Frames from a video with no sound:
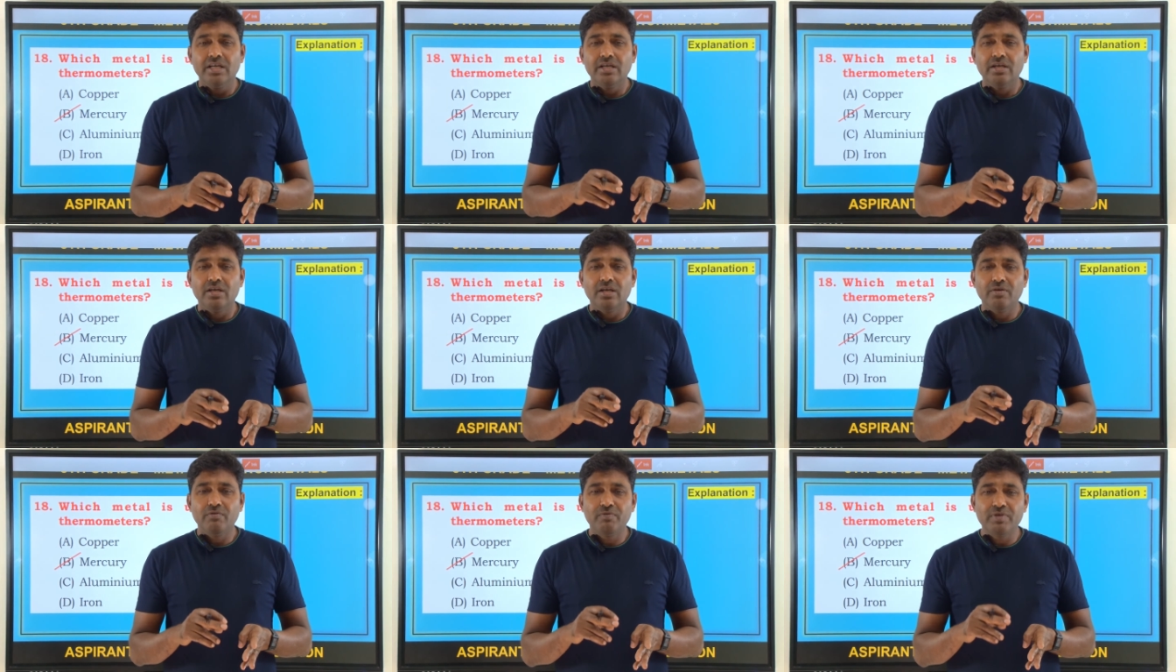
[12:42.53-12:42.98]

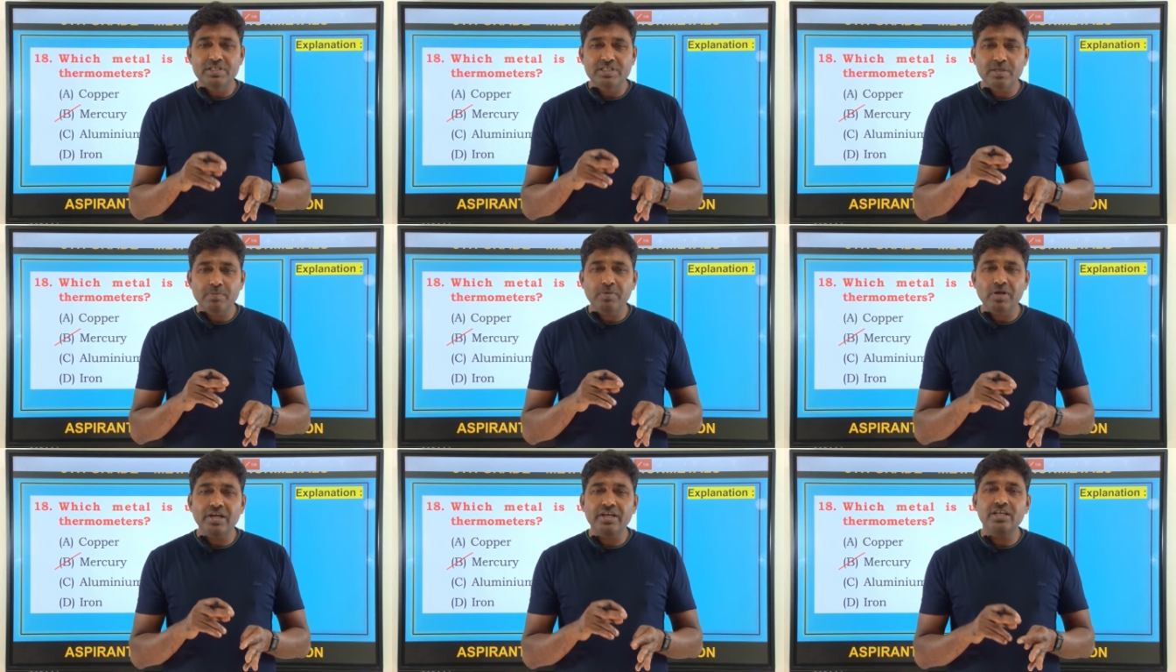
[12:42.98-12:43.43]

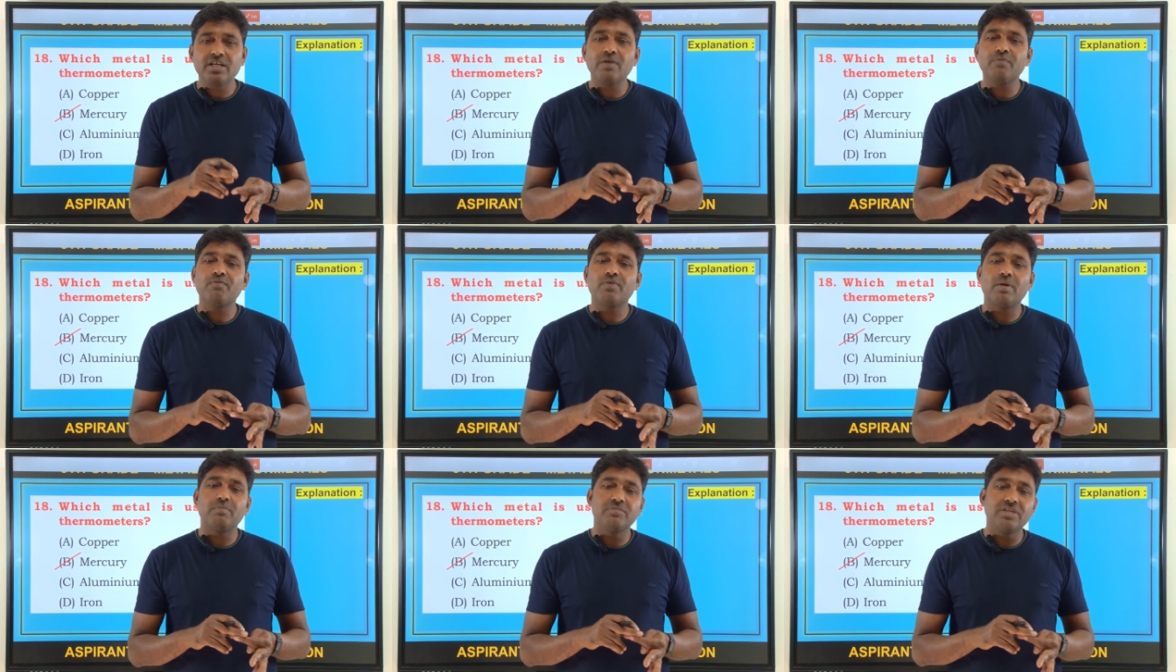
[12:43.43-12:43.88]
visibility
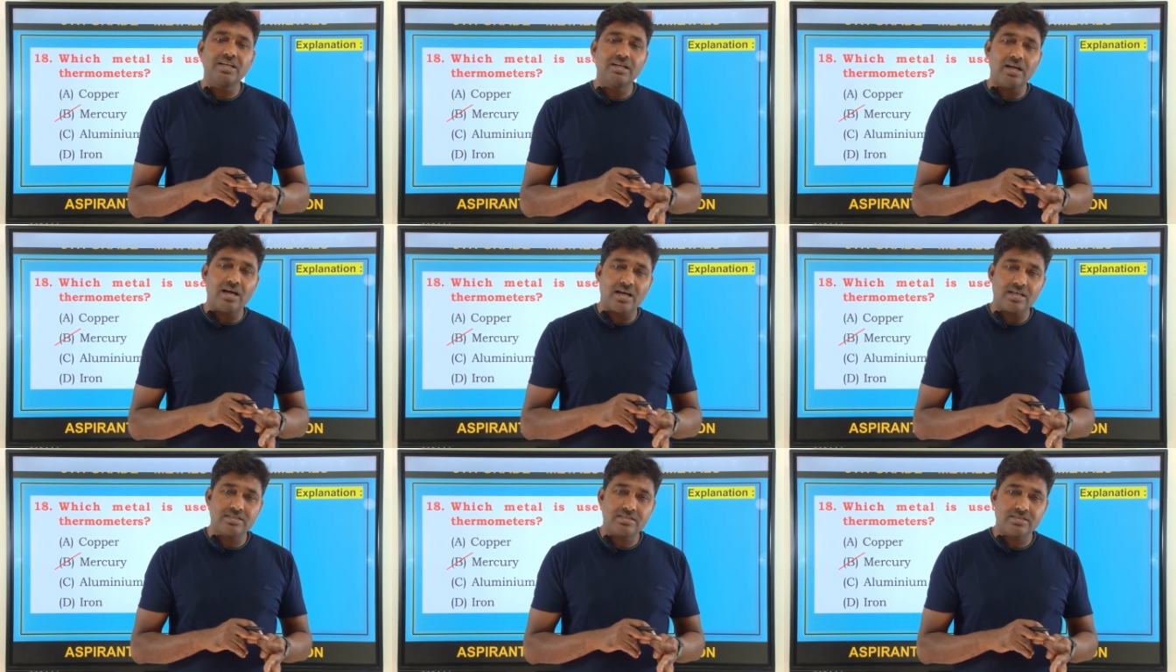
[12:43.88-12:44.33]
from the
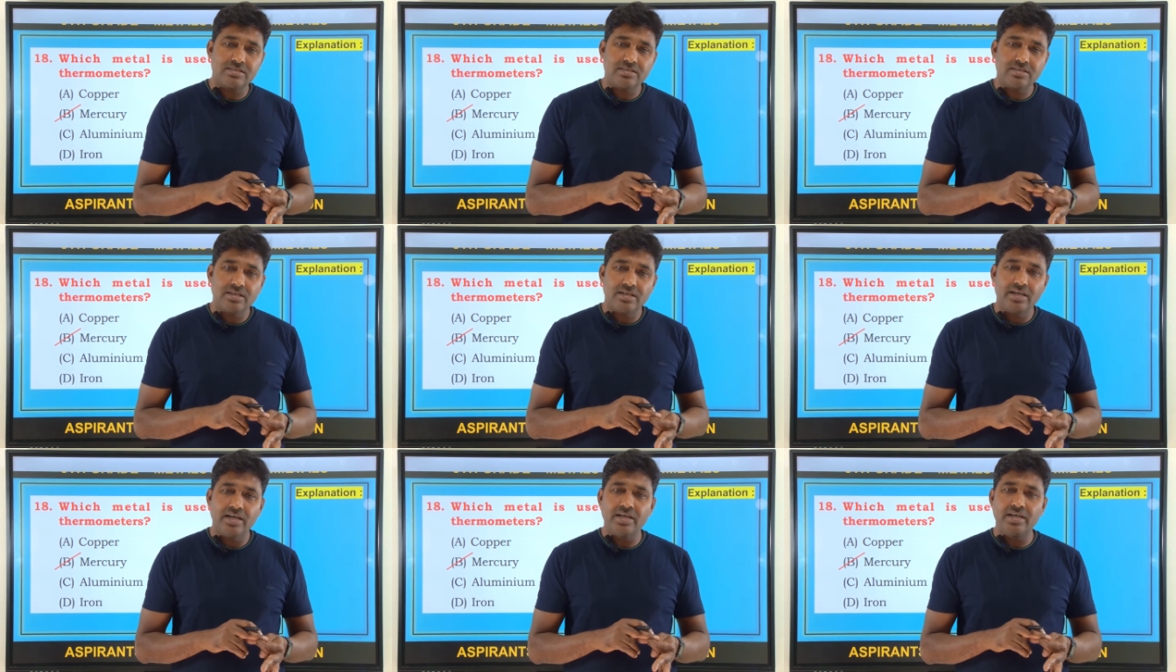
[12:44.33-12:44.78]
glass.
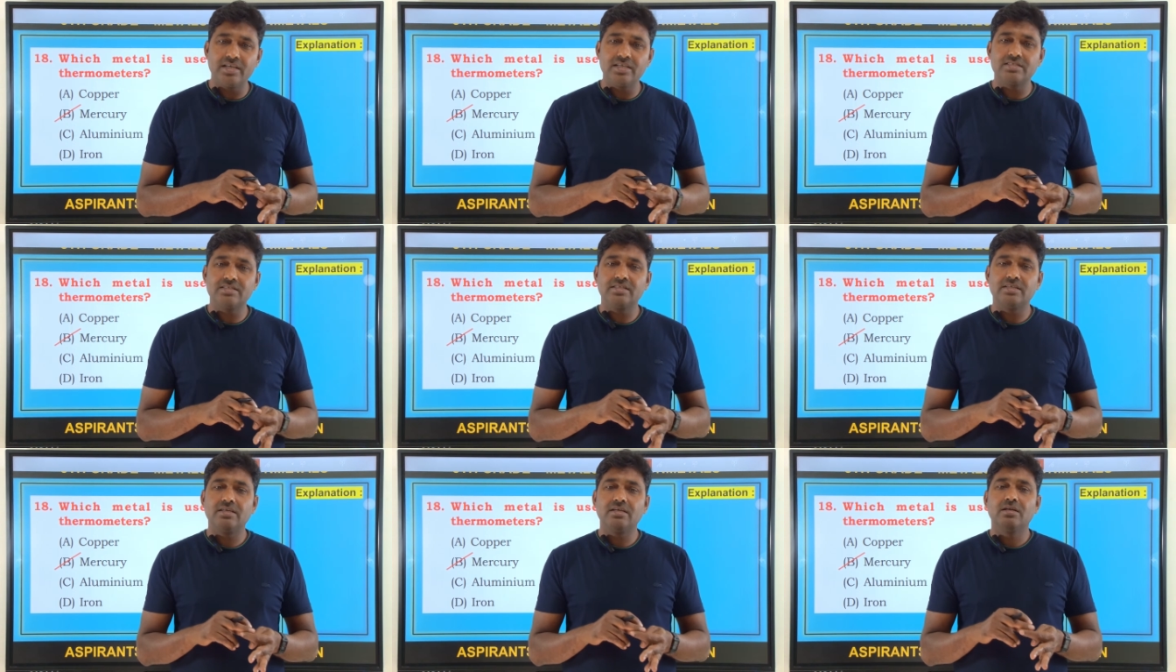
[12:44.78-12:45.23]
It
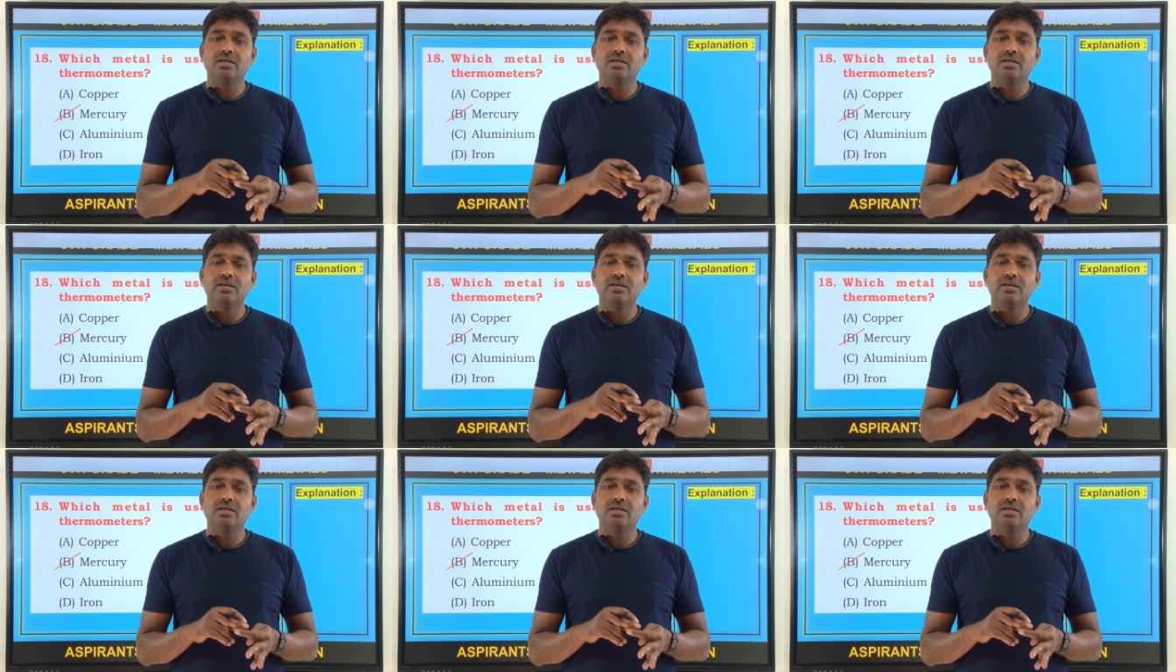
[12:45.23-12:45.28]
is